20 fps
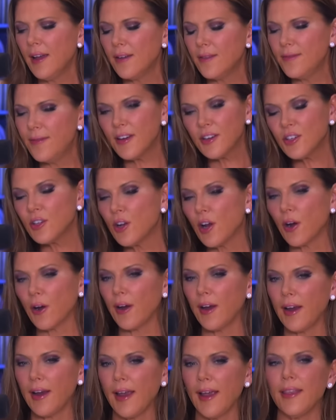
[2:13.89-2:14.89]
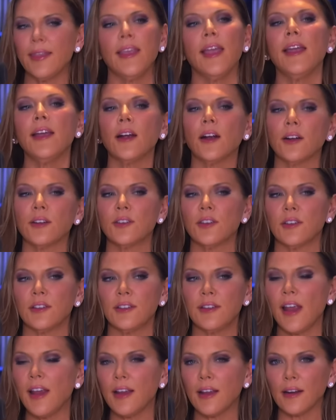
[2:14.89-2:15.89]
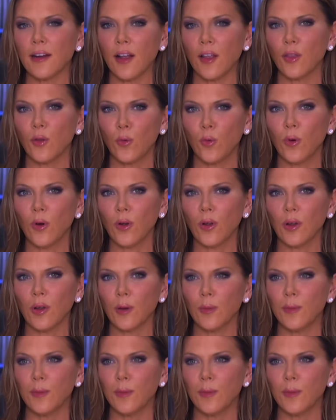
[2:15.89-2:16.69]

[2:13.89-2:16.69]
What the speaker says: visionary, and they are just taking on the world.